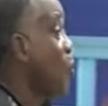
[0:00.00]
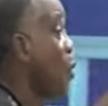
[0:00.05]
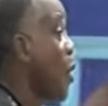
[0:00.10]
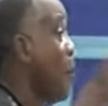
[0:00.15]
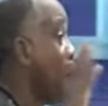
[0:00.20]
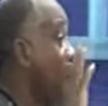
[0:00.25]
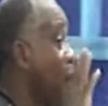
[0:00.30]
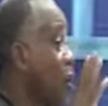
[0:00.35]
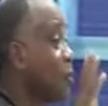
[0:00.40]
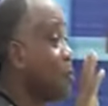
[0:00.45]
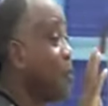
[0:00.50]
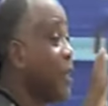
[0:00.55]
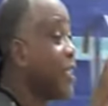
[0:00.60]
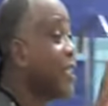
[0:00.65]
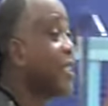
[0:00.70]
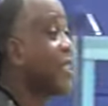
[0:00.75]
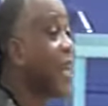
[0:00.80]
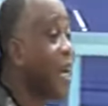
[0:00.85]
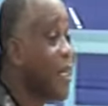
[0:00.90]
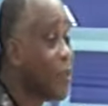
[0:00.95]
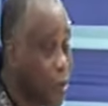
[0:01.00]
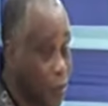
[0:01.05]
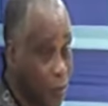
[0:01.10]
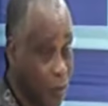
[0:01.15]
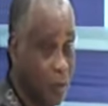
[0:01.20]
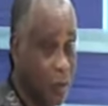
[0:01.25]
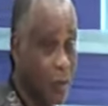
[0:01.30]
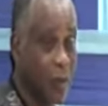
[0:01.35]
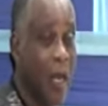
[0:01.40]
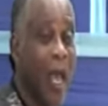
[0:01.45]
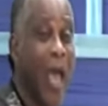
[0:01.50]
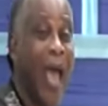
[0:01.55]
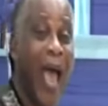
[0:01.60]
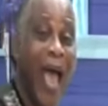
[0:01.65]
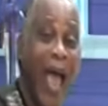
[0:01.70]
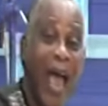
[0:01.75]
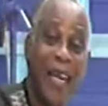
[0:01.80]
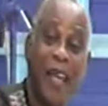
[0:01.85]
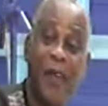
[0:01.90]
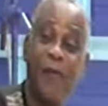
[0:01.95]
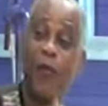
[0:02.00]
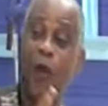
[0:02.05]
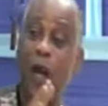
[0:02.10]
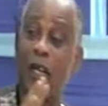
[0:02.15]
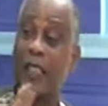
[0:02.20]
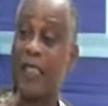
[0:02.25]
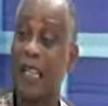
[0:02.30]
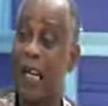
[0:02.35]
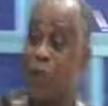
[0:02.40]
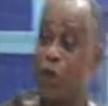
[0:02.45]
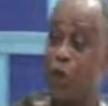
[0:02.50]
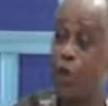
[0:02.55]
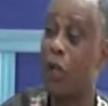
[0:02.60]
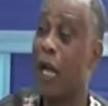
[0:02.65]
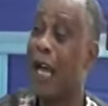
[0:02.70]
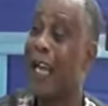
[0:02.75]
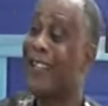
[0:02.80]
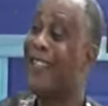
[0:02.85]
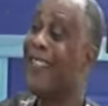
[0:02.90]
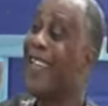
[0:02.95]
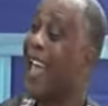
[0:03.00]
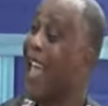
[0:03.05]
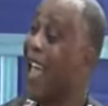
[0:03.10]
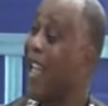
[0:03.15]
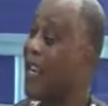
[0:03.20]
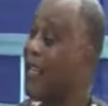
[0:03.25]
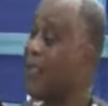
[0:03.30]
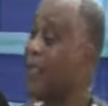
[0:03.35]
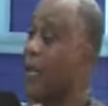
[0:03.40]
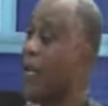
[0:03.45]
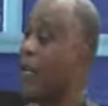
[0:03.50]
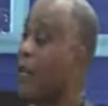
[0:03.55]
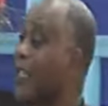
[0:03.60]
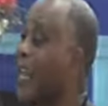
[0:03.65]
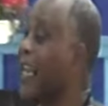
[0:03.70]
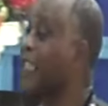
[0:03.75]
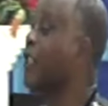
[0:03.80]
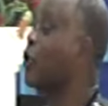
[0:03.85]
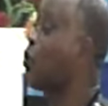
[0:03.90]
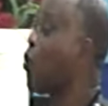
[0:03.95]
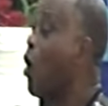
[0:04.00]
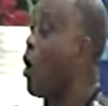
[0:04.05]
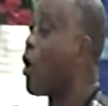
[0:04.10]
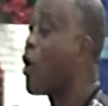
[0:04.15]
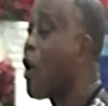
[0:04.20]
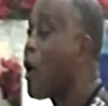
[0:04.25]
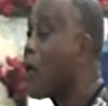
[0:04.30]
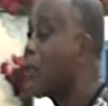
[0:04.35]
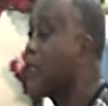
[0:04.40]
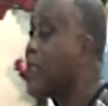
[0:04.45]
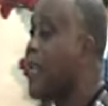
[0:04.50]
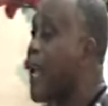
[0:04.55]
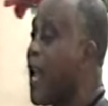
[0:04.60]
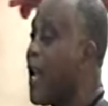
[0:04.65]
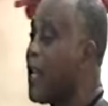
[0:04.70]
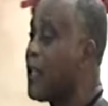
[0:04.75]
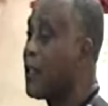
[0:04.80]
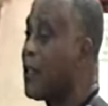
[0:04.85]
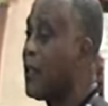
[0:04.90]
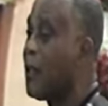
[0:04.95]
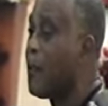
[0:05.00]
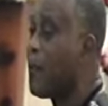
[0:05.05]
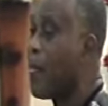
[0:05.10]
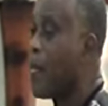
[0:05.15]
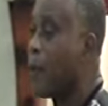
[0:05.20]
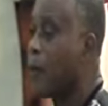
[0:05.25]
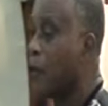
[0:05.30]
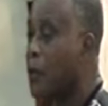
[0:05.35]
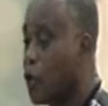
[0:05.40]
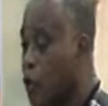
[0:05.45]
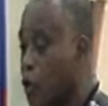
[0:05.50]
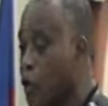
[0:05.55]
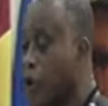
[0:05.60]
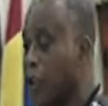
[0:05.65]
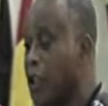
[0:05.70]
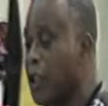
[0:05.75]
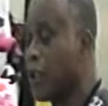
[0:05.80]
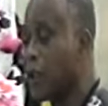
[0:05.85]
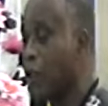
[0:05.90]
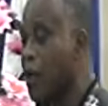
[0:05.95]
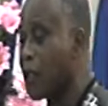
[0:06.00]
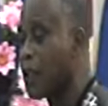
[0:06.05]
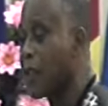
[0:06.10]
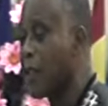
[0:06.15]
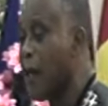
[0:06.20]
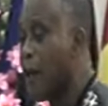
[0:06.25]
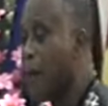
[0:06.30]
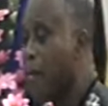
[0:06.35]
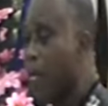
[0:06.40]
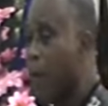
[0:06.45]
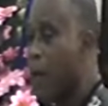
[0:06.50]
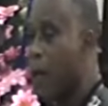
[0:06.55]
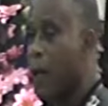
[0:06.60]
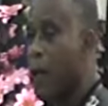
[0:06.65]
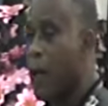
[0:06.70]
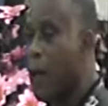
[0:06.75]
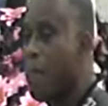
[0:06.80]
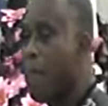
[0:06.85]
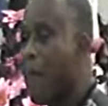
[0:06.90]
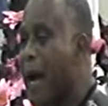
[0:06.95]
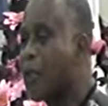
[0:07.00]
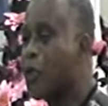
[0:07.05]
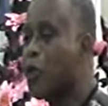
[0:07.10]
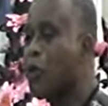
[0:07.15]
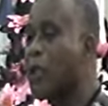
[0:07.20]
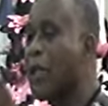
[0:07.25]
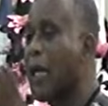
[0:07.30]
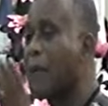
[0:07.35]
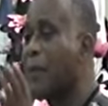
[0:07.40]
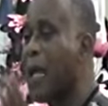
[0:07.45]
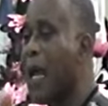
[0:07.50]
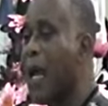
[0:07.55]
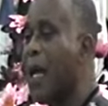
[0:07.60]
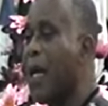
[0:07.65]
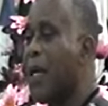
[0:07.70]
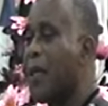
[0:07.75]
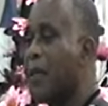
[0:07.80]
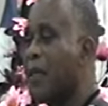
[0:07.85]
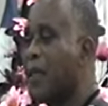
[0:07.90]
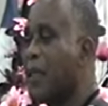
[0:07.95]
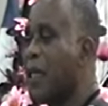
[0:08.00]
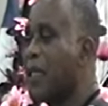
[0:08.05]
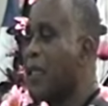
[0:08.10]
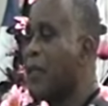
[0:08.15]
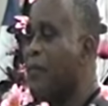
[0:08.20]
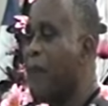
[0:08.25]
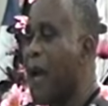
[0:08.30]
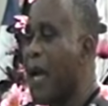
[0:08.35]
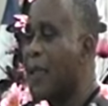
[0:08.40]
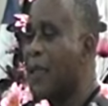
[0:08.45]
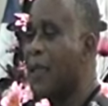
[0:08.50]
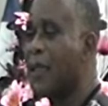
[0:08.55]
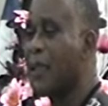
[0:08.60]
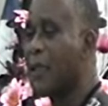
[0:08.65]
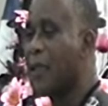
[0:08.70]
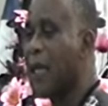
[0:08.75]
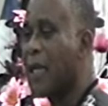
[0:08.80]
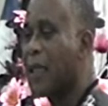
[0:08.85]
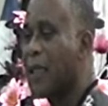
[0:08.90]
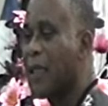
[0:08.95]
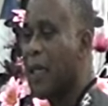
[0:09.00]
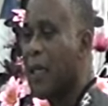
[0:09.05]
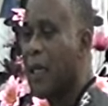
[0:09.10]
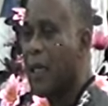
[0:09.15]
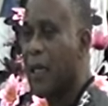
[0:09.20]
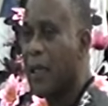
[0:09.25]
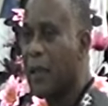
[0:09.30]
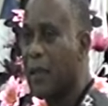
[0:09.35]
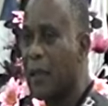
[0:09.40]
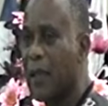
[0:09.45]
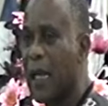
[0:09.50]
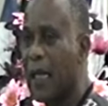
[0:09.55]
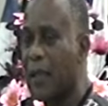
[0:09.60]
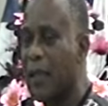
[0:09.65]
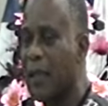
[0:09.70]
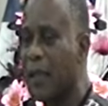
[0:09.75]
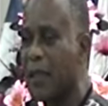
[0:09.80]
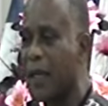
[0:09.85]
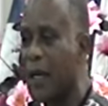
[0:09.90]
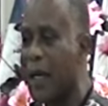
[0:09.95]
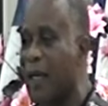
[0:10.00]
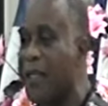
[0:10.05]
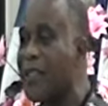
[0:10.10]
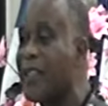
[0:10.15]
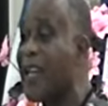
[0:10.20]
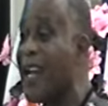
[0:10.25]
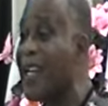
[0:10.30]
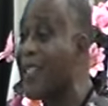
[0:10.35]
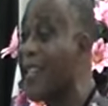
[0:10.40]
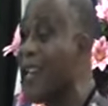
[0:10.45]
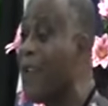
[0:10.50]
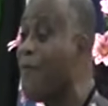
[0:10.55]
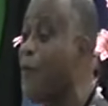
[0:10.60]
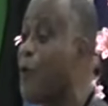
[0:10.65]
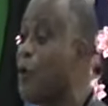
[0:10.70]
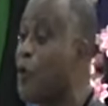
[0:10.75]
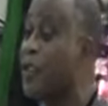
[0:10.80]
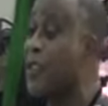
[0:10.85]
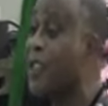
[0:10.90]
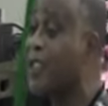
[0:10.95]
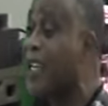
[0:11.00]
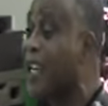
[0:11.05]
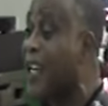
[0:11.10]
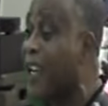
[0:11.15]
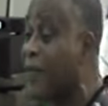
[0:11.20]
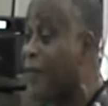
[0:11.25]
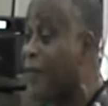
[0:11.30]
we must be settled. And if you are settled, then that is what God said through Jesus. In Matthew chapter 6, verse 30, 33, he says, If you seek